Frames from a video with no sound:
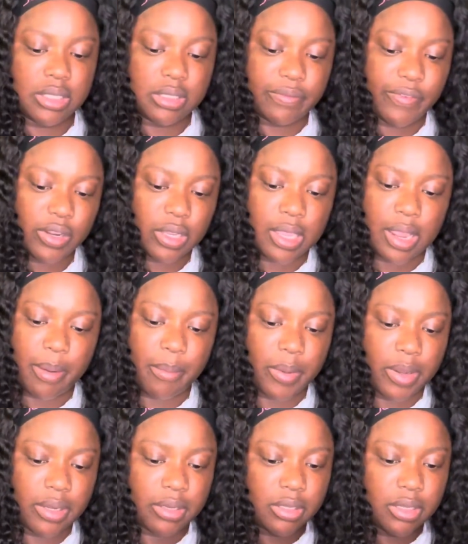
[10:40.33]
is for
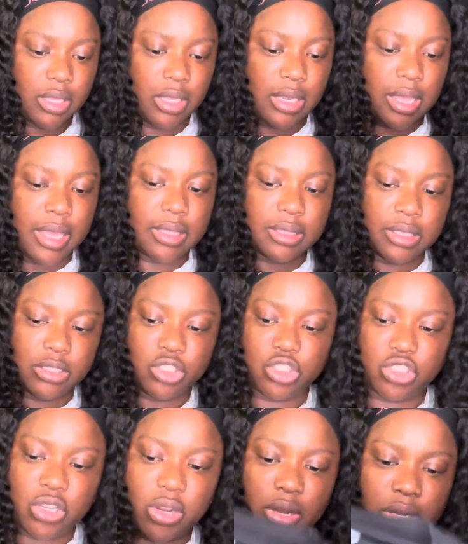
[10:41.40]
Cameron. He liked this
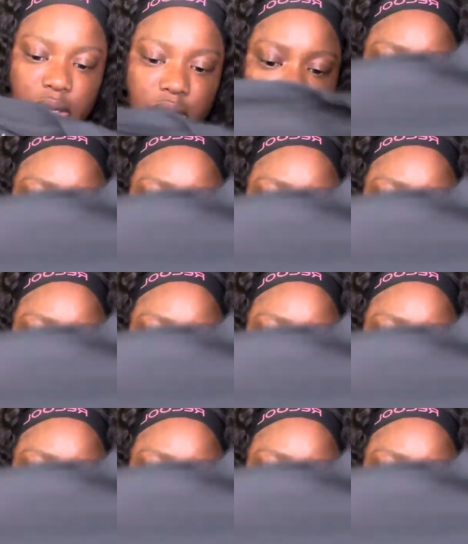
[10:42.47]
shirt.